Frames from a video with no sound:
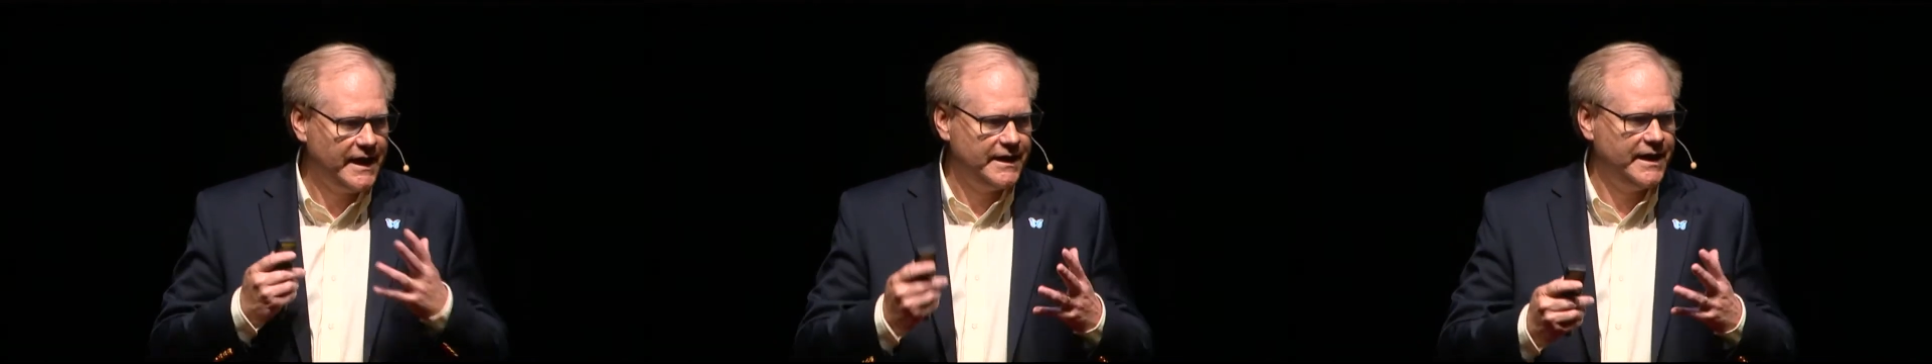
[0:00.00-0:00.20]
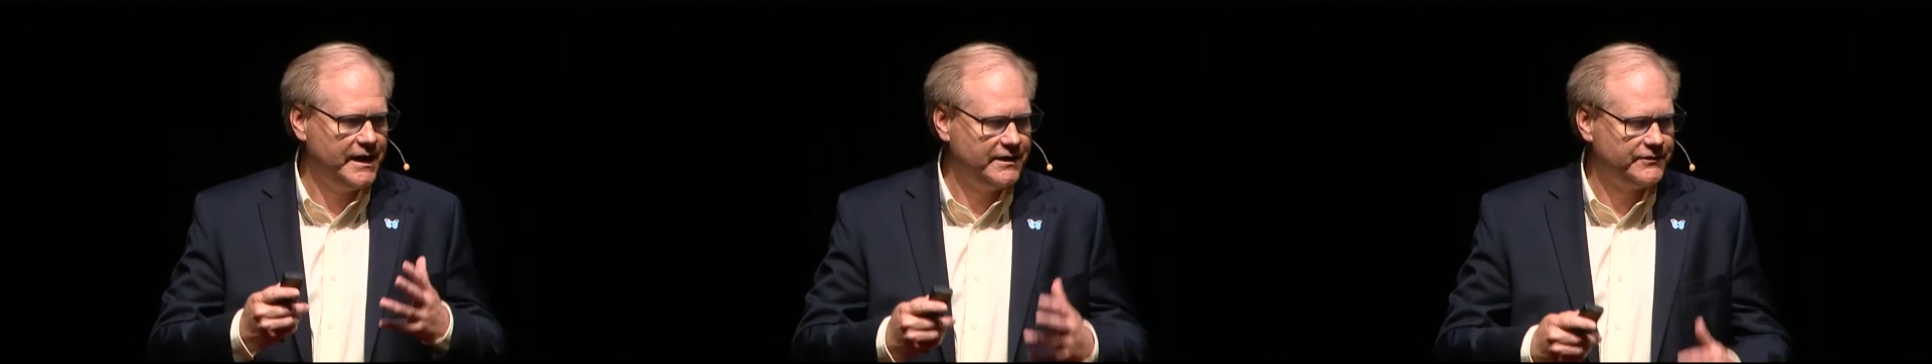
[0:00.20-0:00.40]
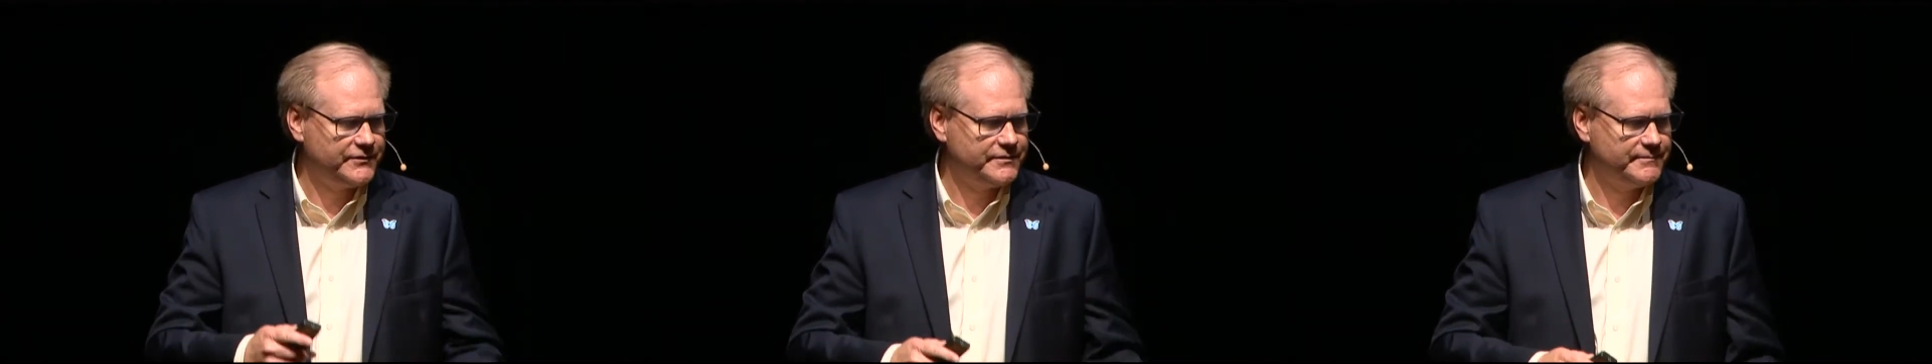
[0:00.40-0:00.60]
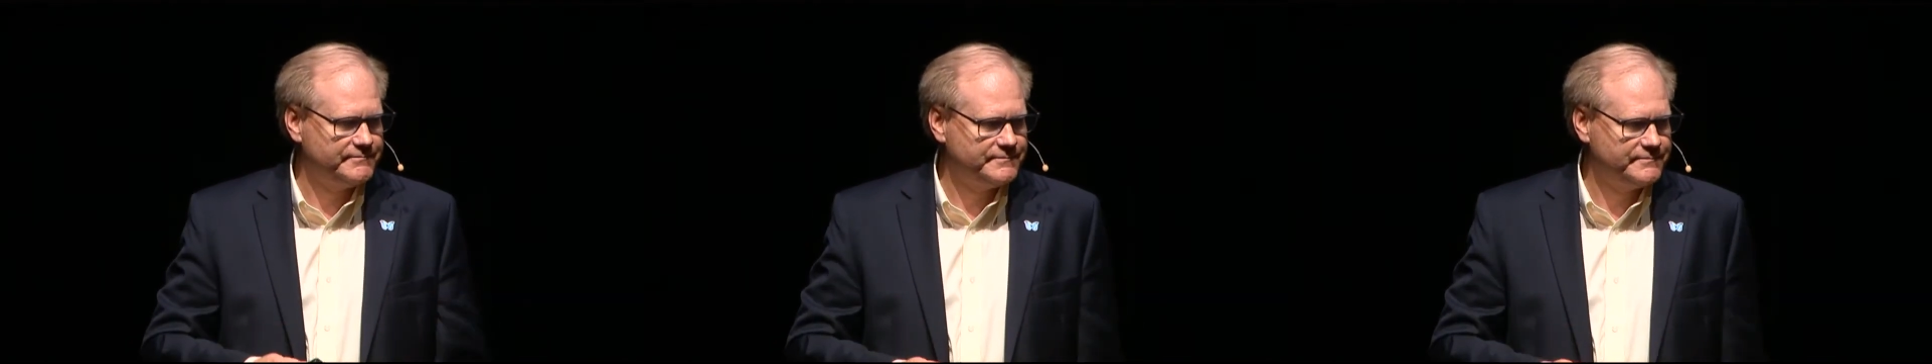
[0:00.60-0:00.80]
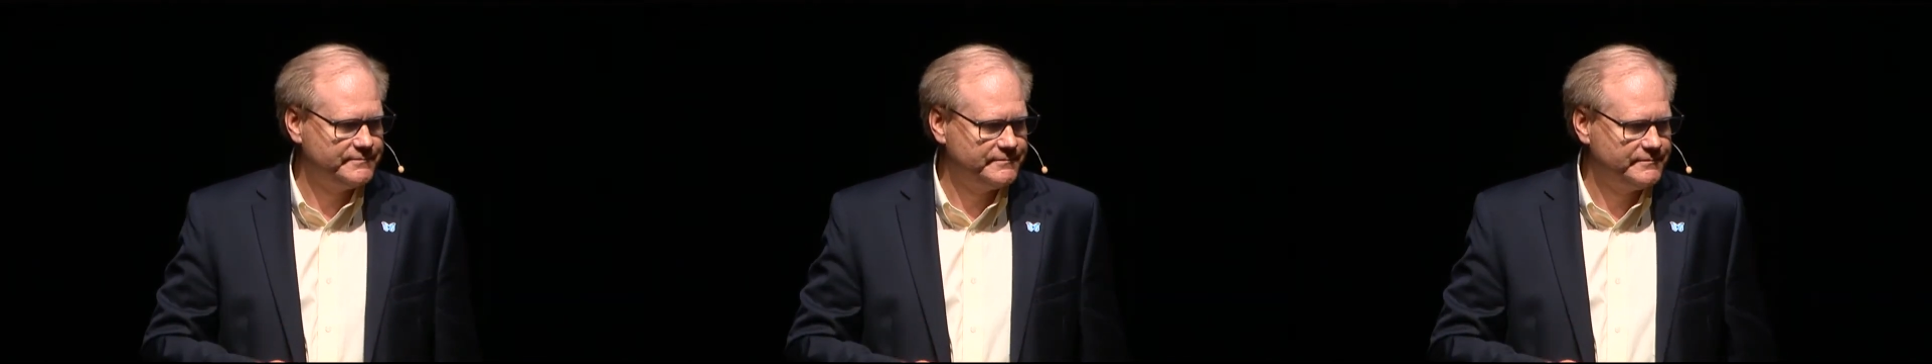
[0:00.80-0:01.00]
headaches,
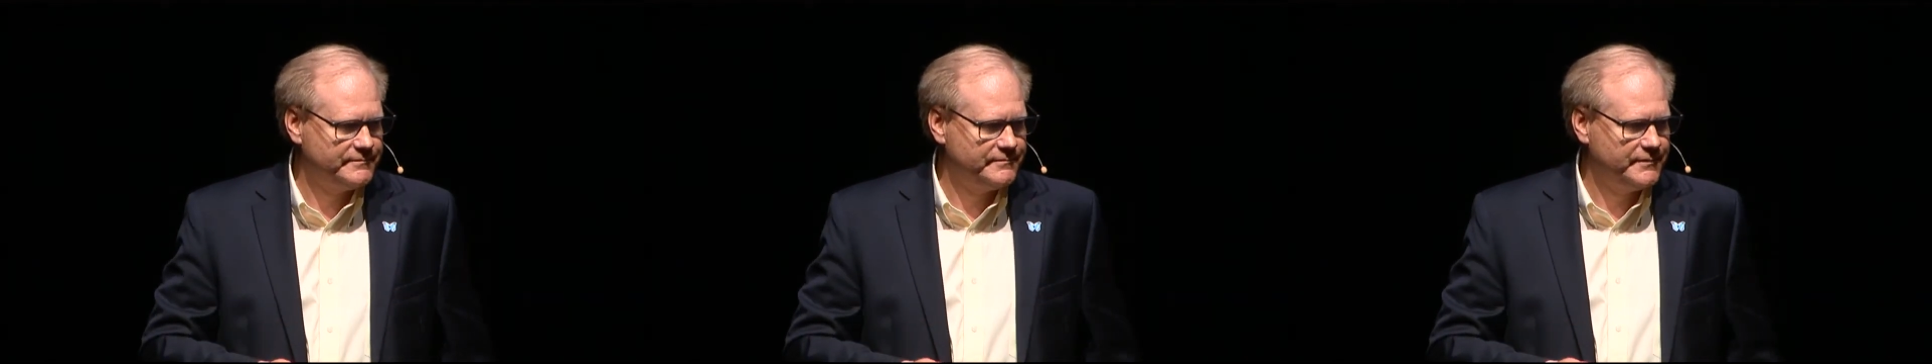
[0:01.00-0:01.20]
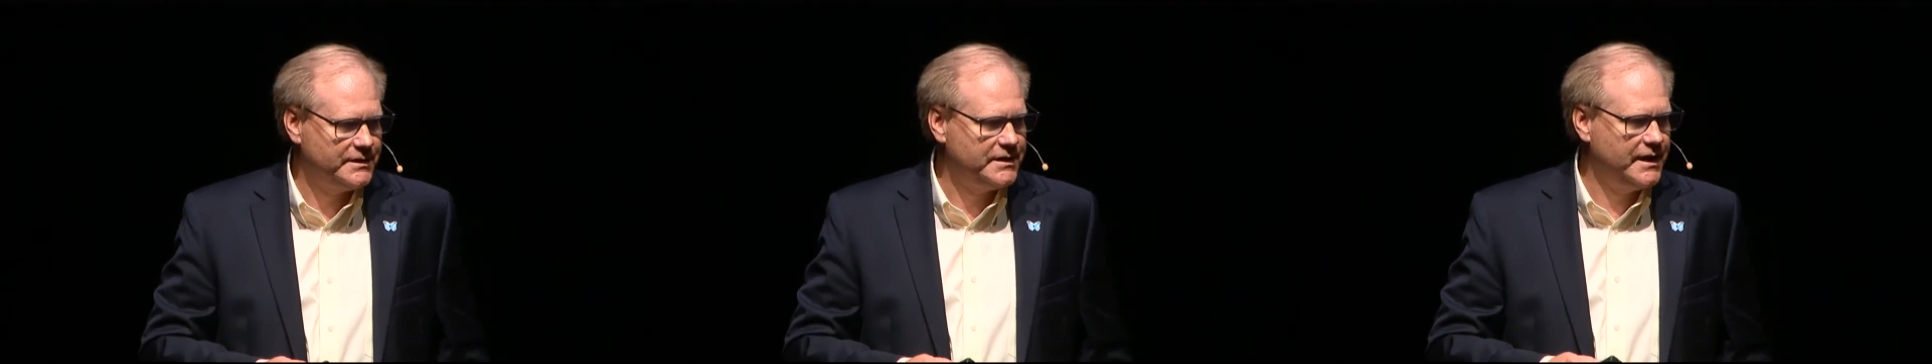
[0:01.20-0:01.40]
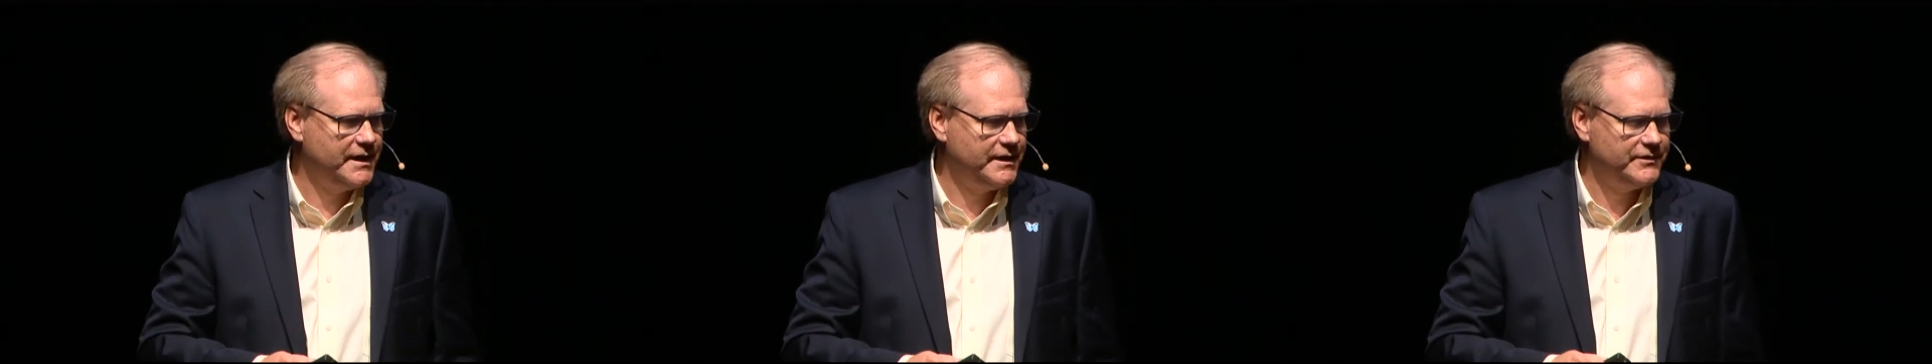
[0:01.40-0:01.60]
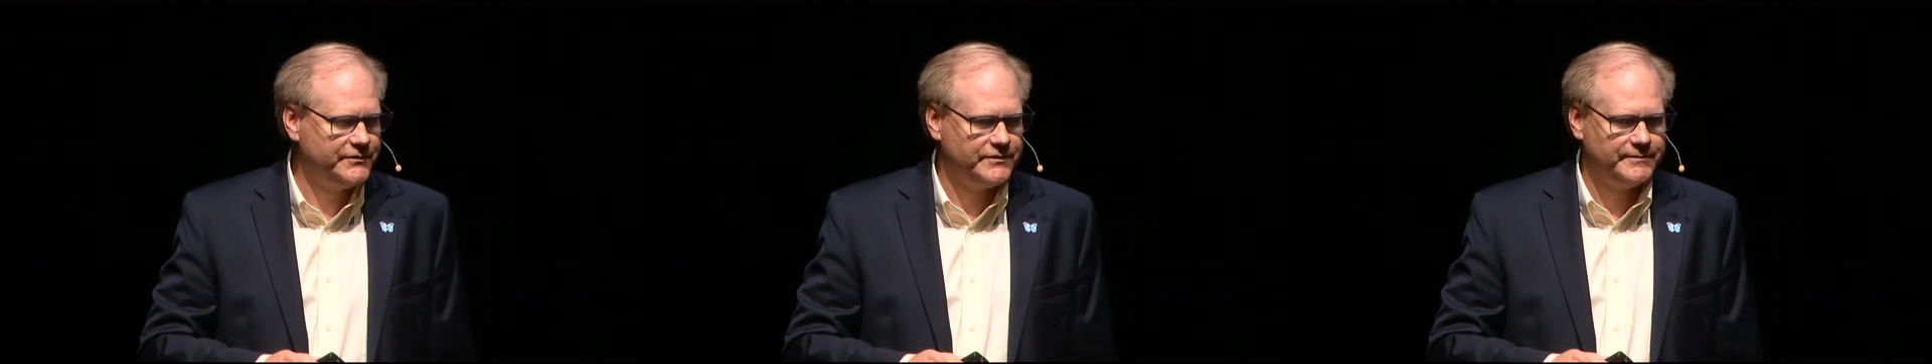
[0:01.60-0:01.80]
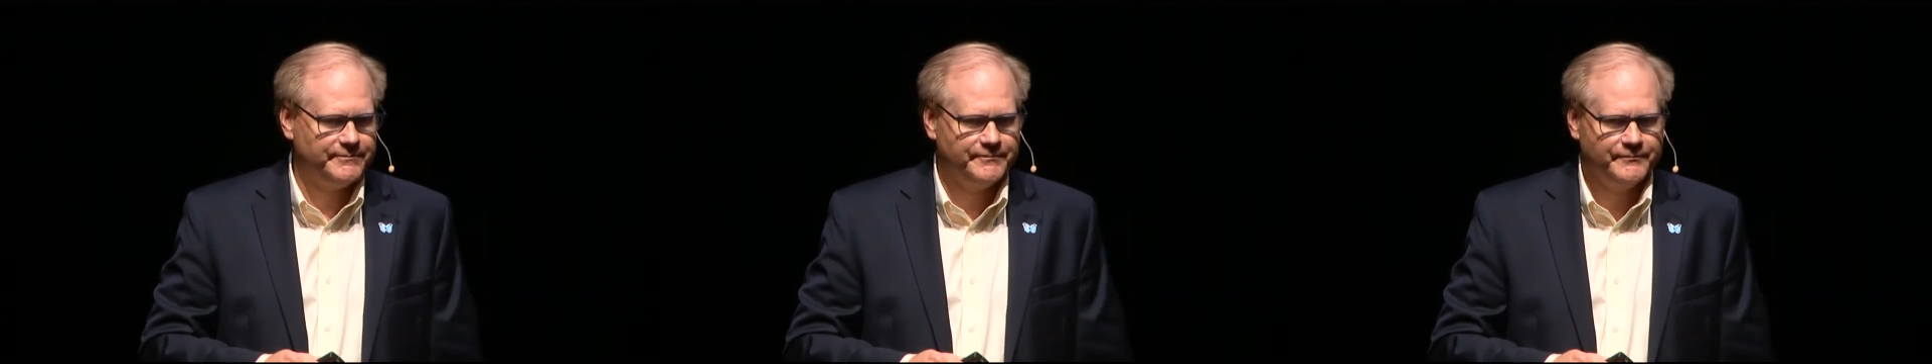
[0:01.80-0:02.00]

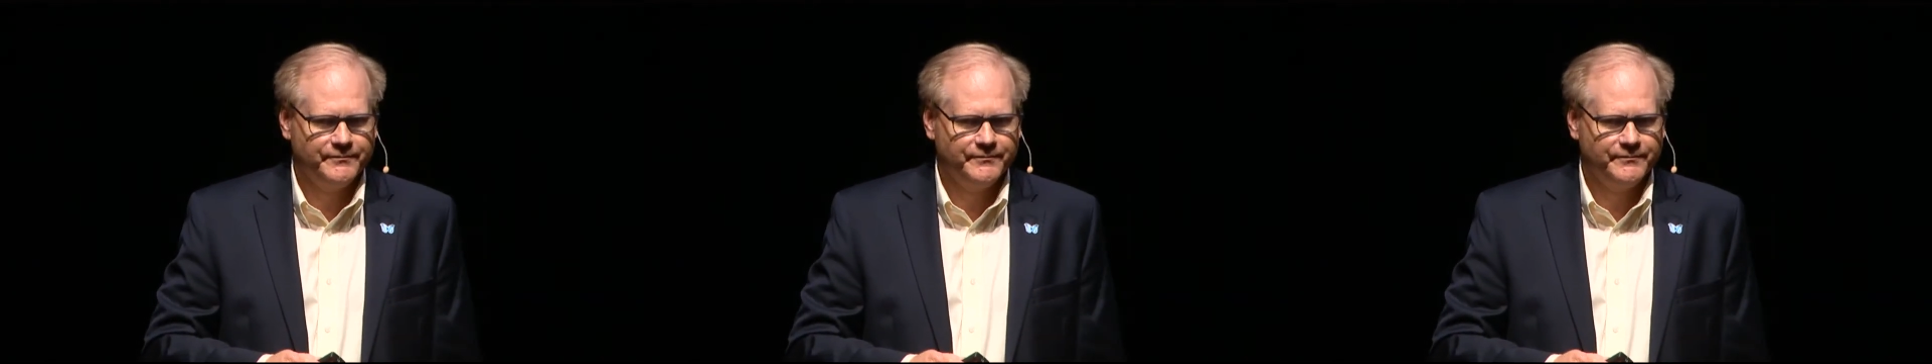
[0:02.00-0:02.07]
malaise.